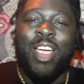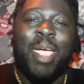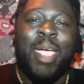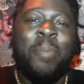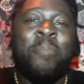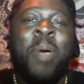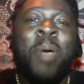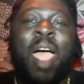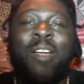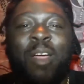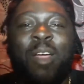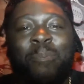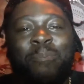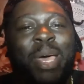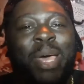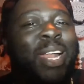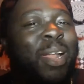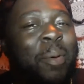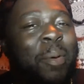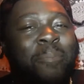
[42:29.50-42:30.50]
right,
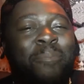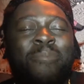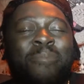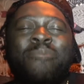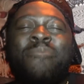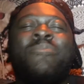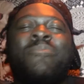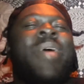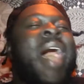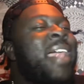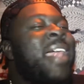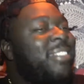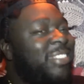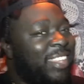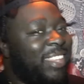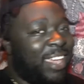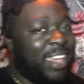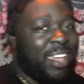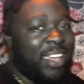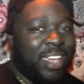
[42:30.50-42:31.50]
Parabellum,
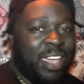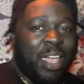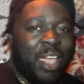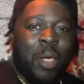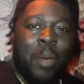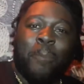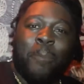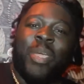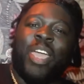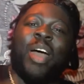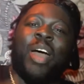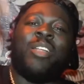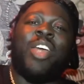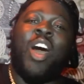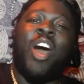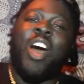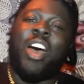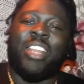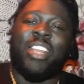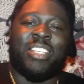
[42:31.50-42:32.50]
mad thing. We got
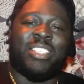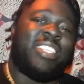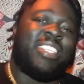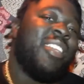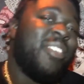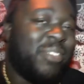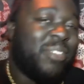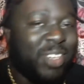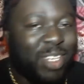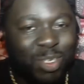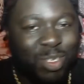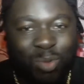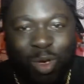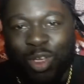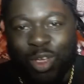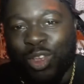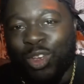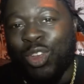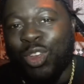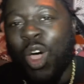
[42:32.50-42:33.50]
the artist TV as
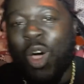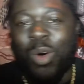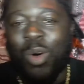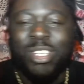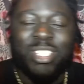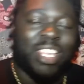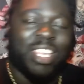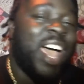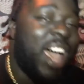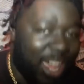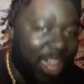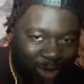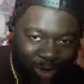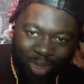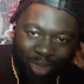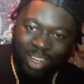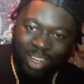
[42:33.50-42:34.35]
well, you know what's going